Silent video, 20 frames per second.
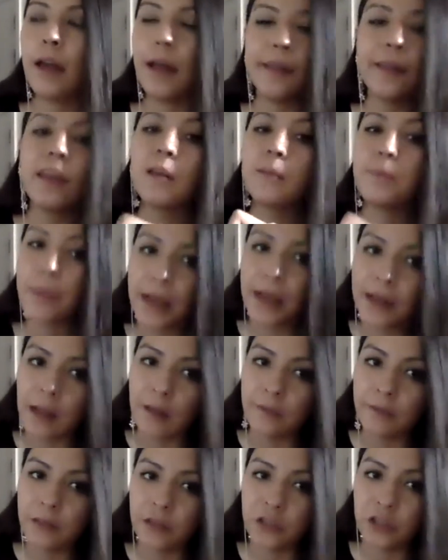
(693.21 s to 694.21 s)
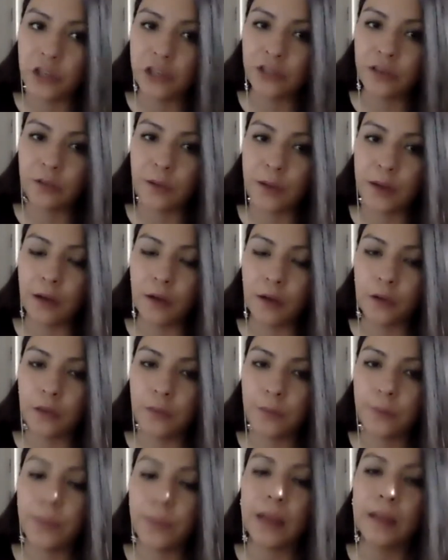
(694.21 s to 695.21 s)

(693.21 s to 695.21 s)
I think in back half, that changes quite a lot.